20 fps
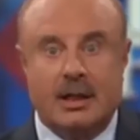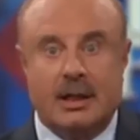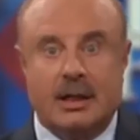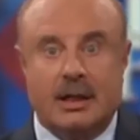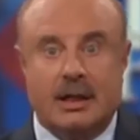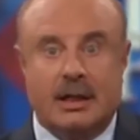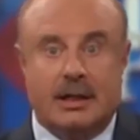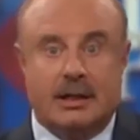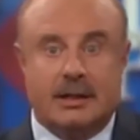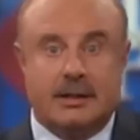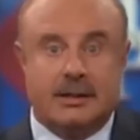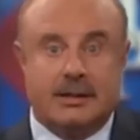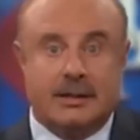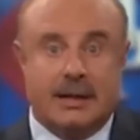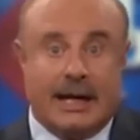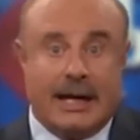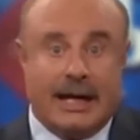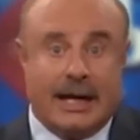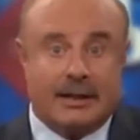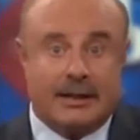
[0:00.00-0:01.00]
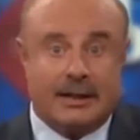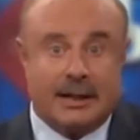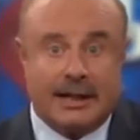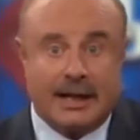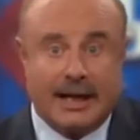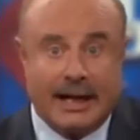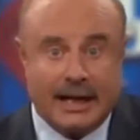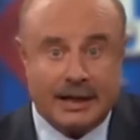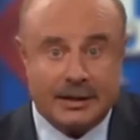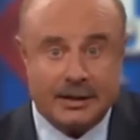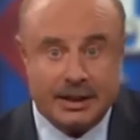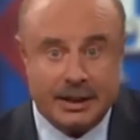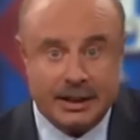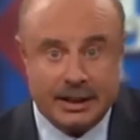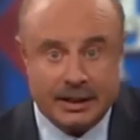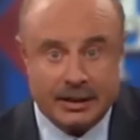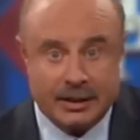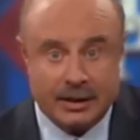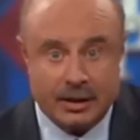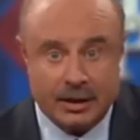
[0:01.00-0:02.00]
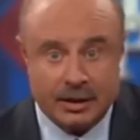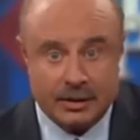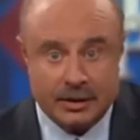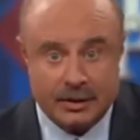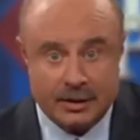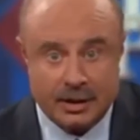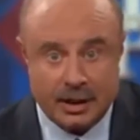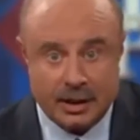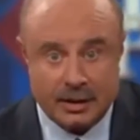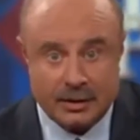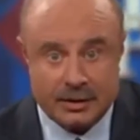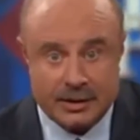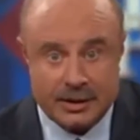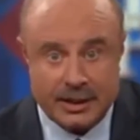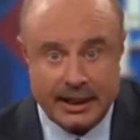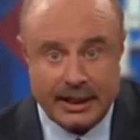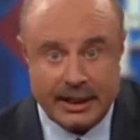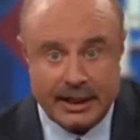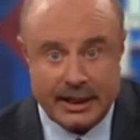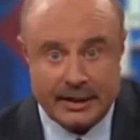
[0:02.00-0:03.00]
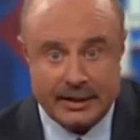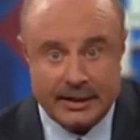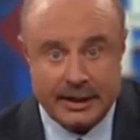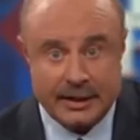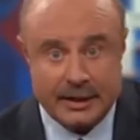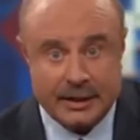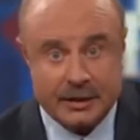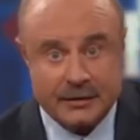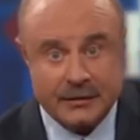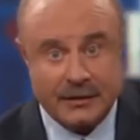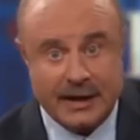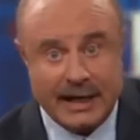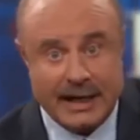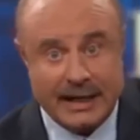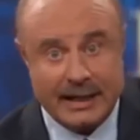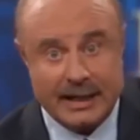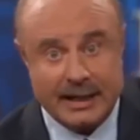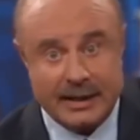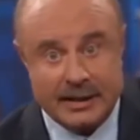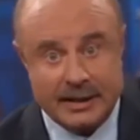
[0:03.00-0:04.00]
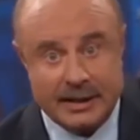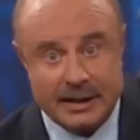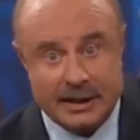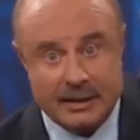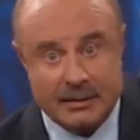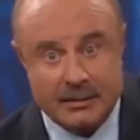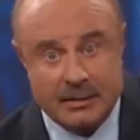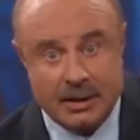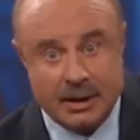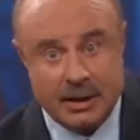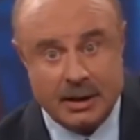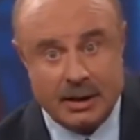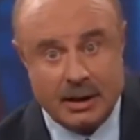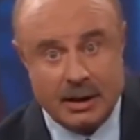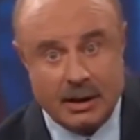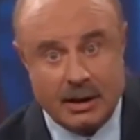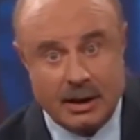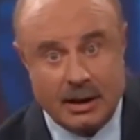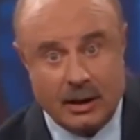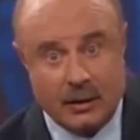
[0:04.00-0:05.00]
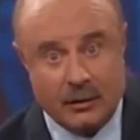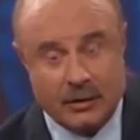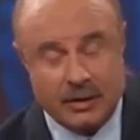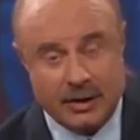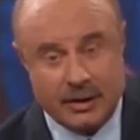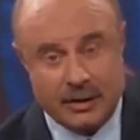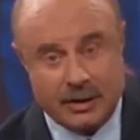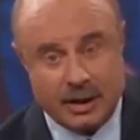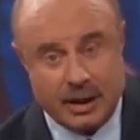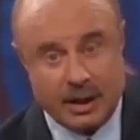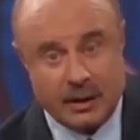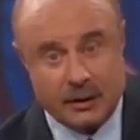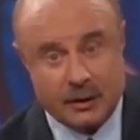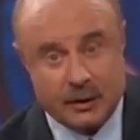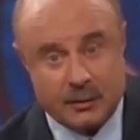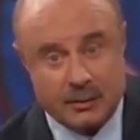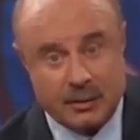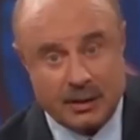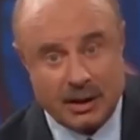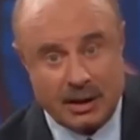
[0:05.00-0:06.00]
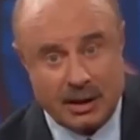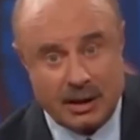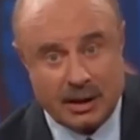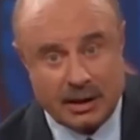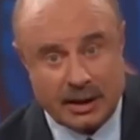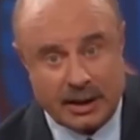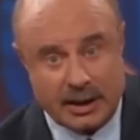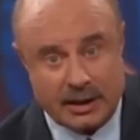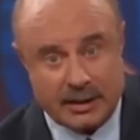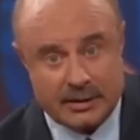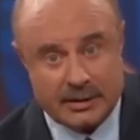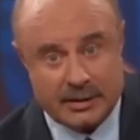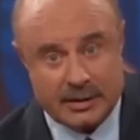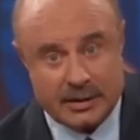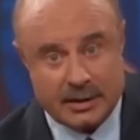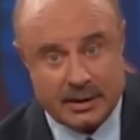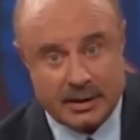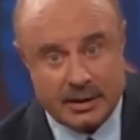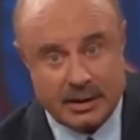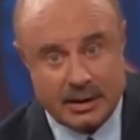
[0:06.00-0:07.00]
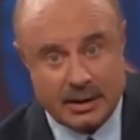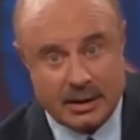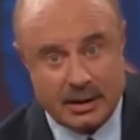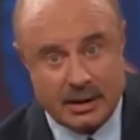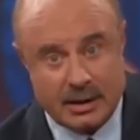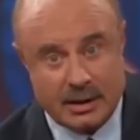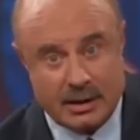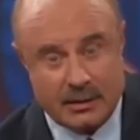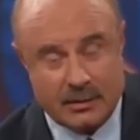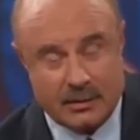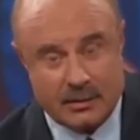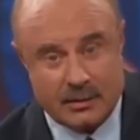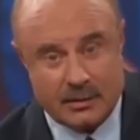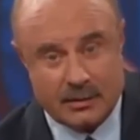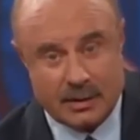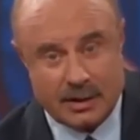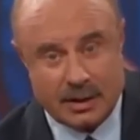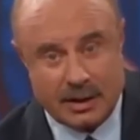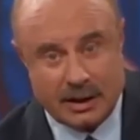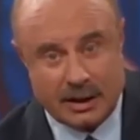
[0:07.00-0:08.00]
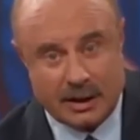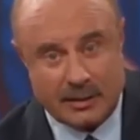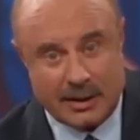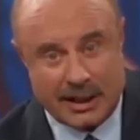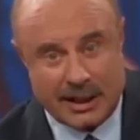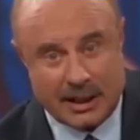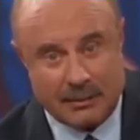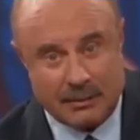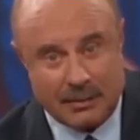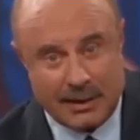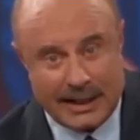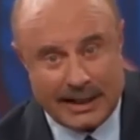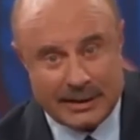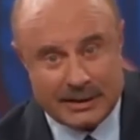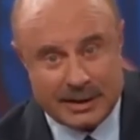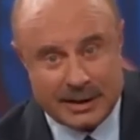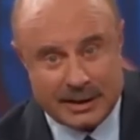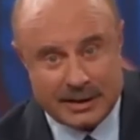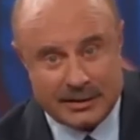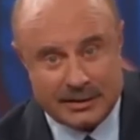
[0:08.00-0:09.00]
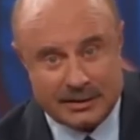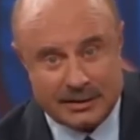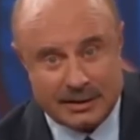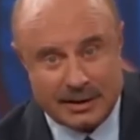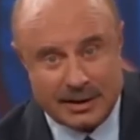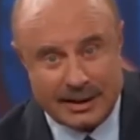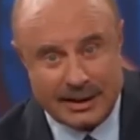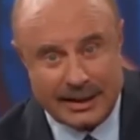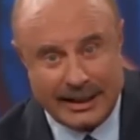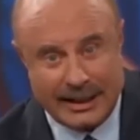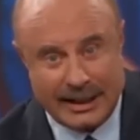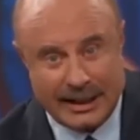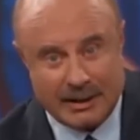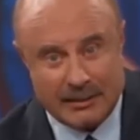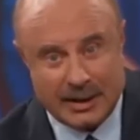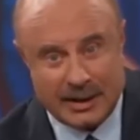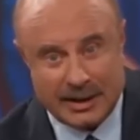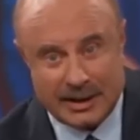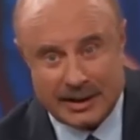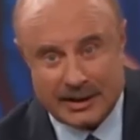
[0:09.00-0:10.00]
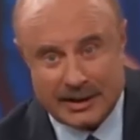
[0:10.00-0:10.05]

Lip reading: is out to cash in on their daughter's death and is fighting them over their daughter's belongings. We're talking about a bicycle, a hammock,